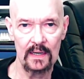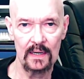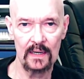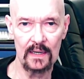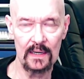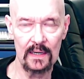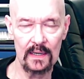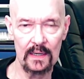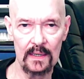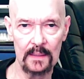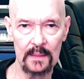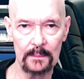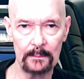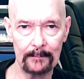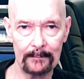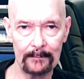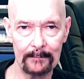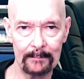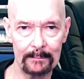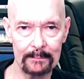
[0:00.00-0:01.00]
Uh,
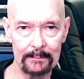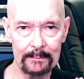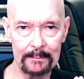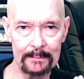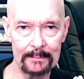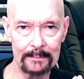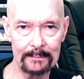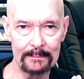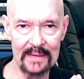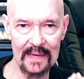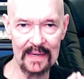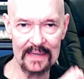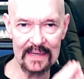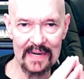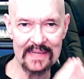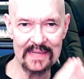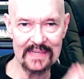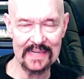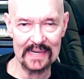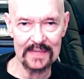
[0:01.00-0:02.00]
and I
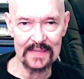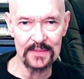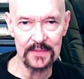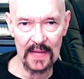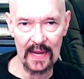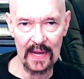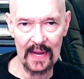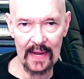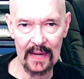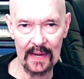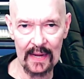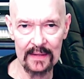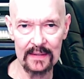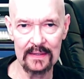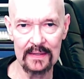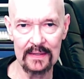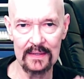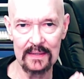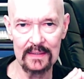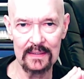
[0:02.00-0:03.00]
did that
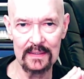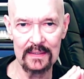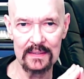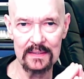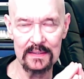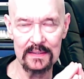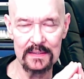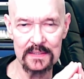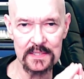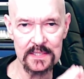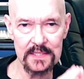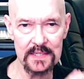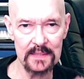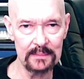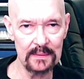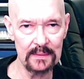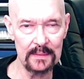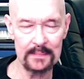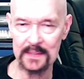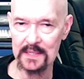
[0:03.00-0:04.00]

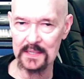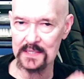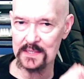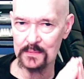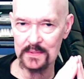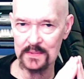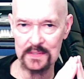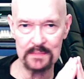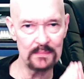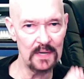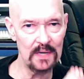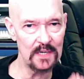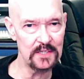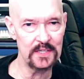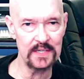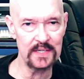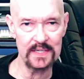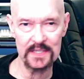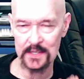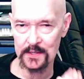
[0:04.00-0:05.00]
simply because it was much
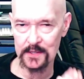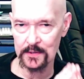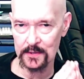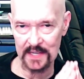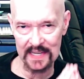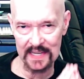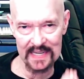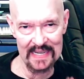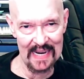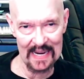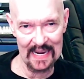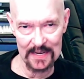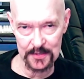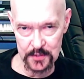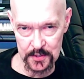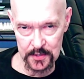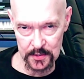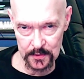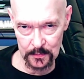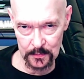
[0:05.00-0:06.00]
easier to get to.